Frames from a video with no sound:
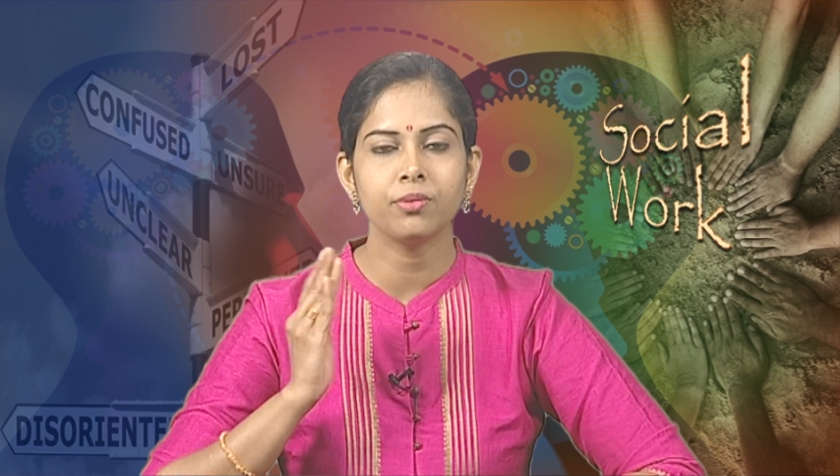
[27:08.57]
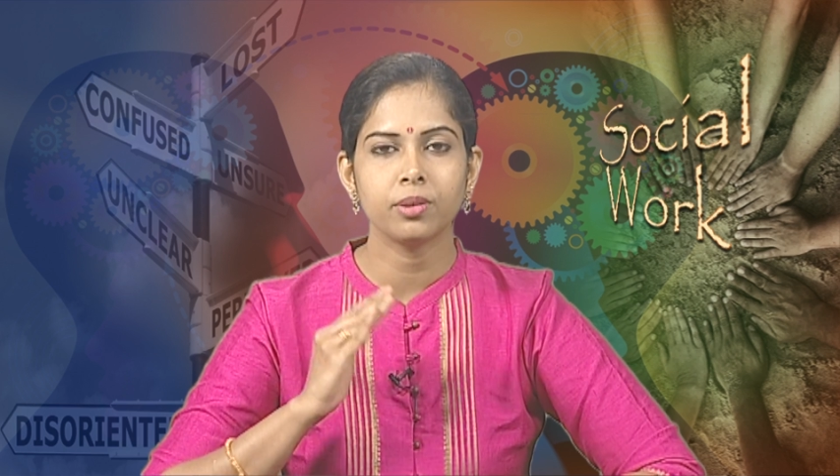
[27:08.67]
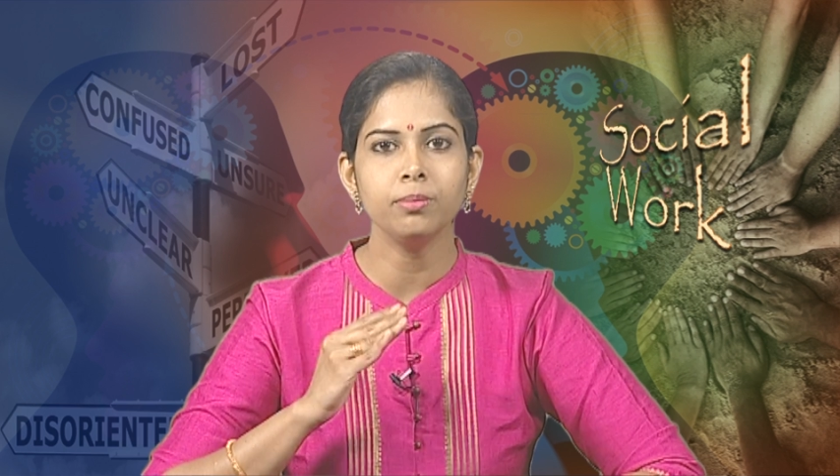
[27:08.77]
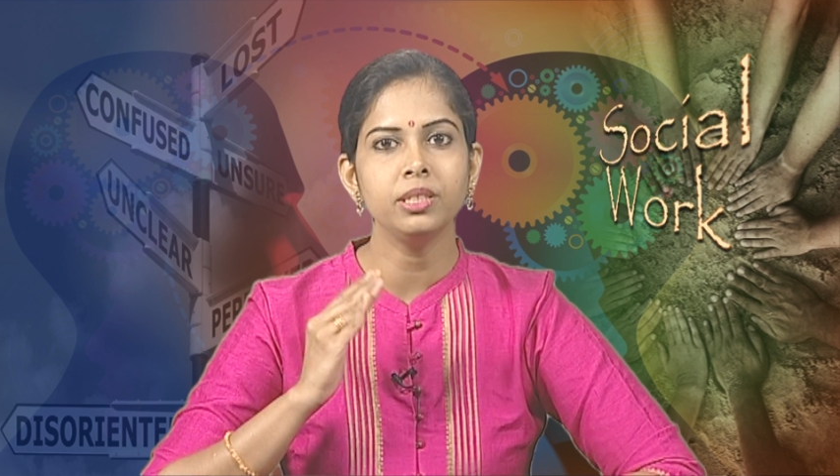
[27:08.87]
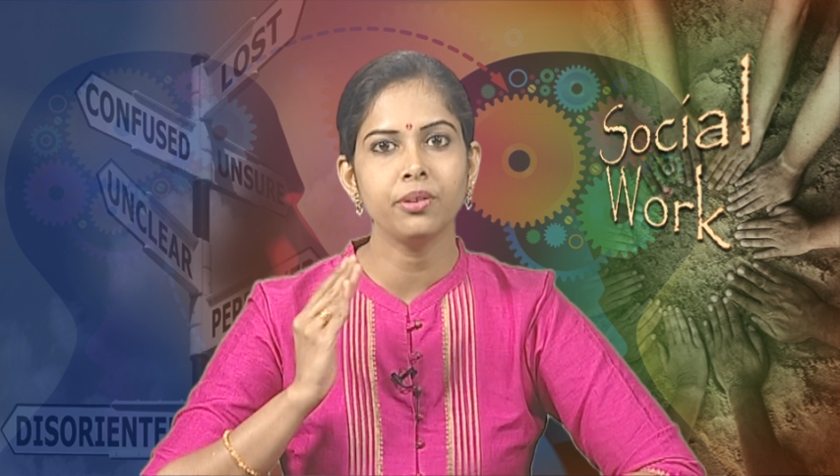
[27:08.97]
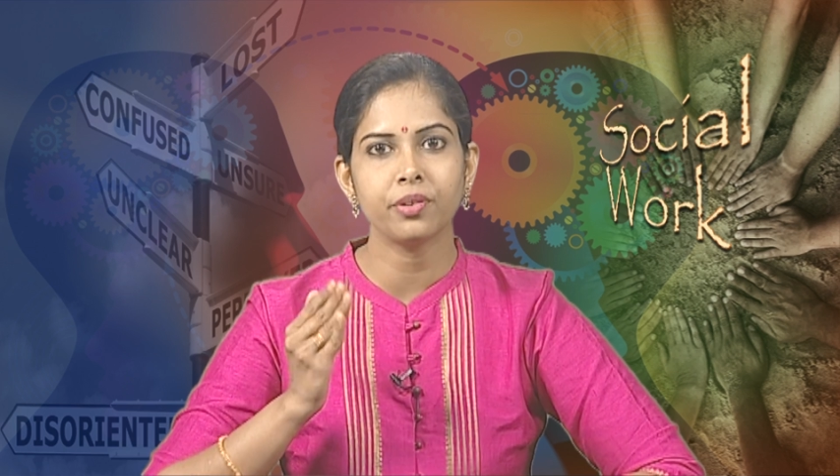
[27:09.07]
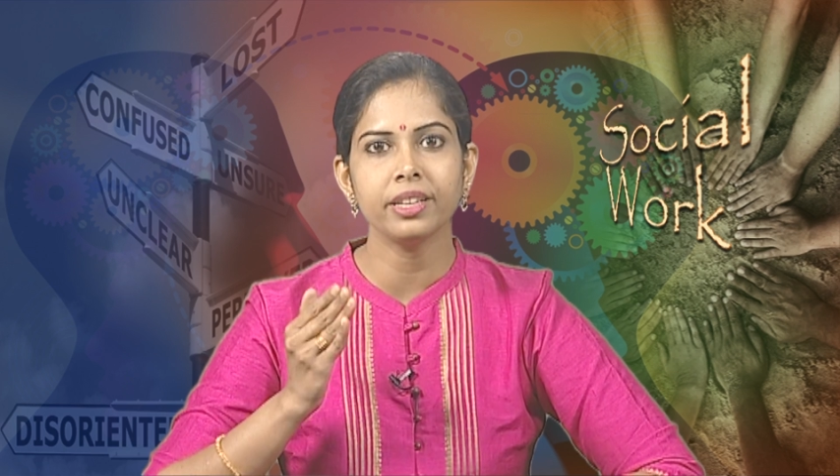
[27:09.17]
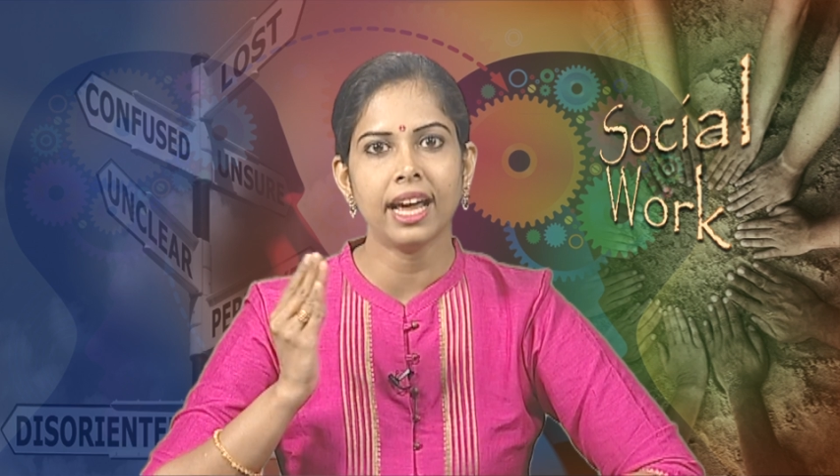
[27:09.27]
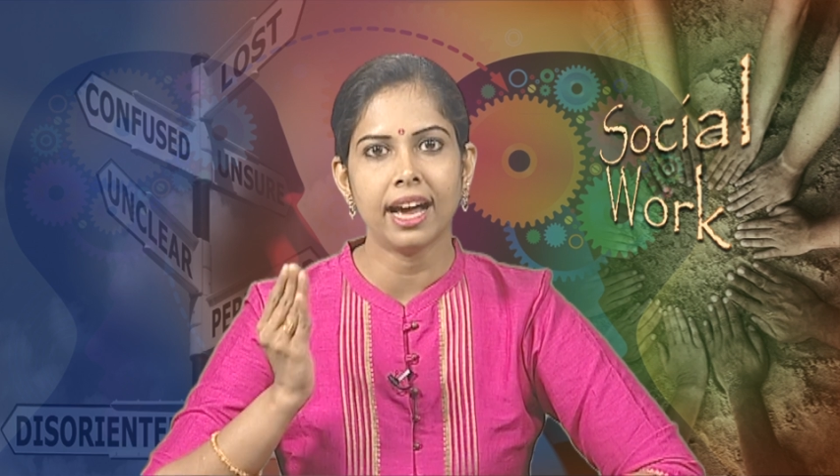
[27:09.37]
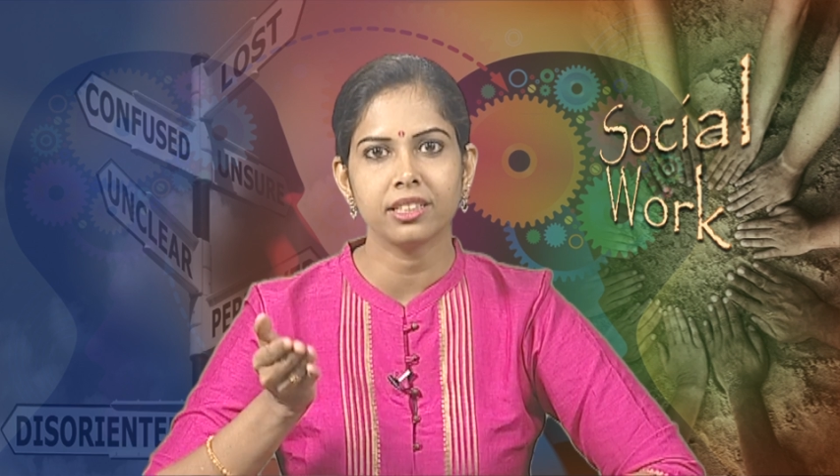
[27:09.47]
from
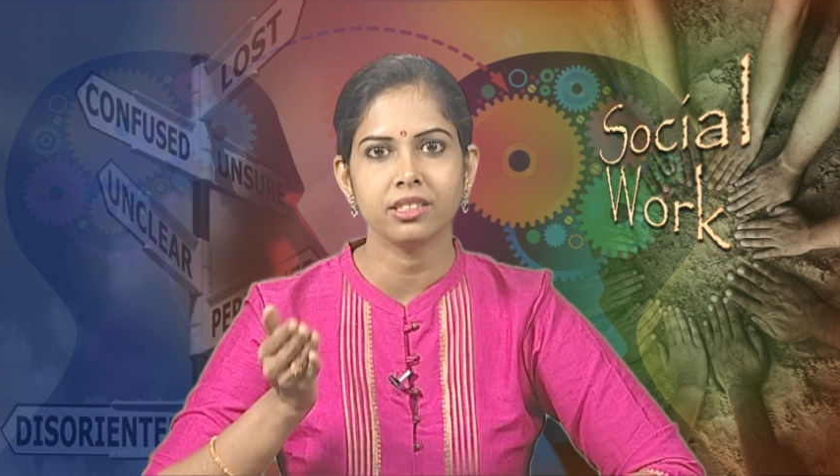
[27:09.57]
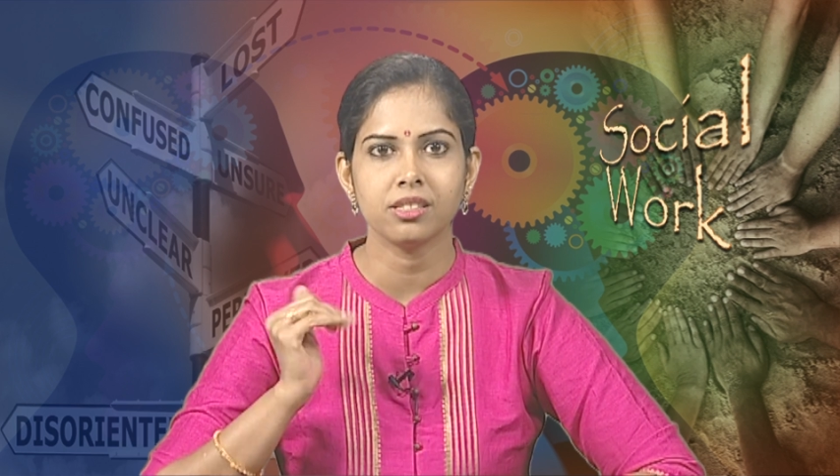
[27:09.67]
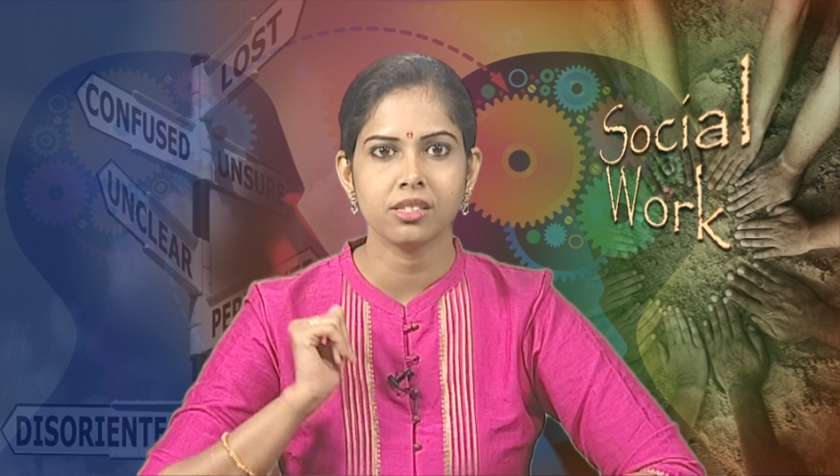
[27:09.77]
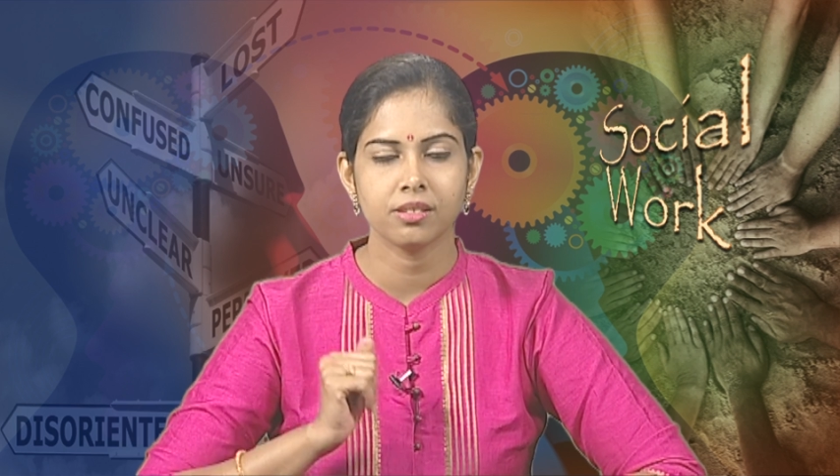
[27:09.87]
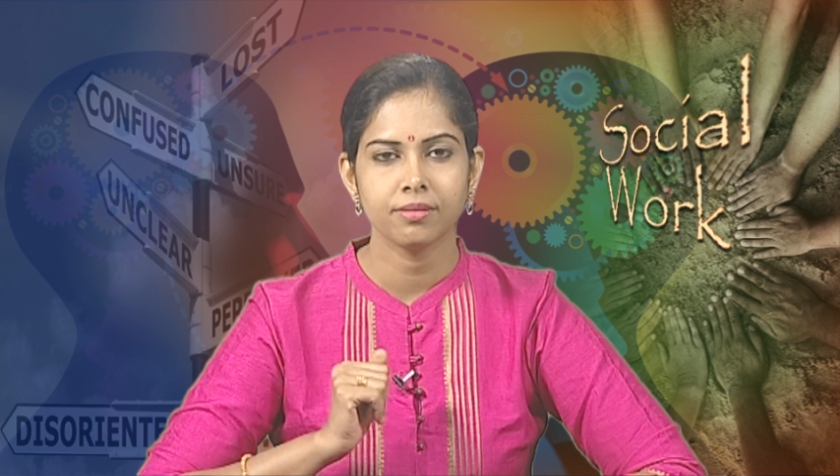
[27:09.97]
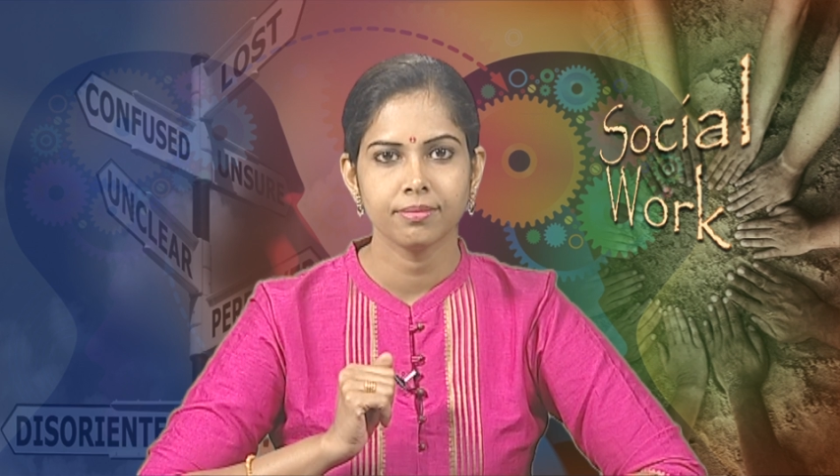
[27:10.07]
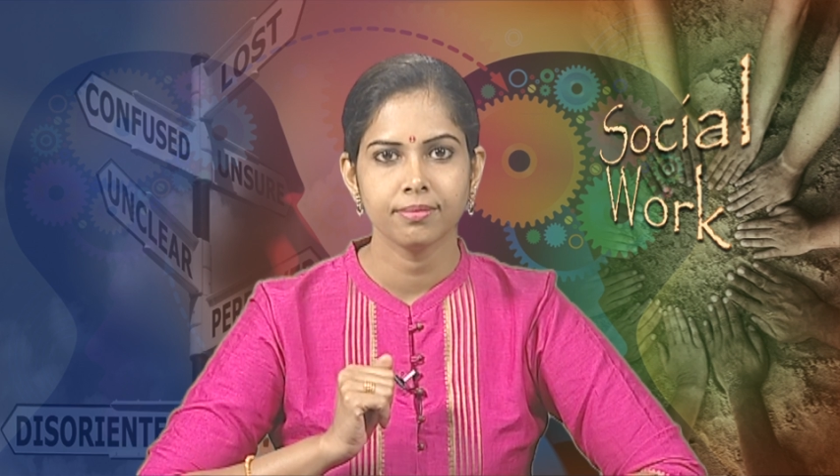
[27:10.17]
different angles.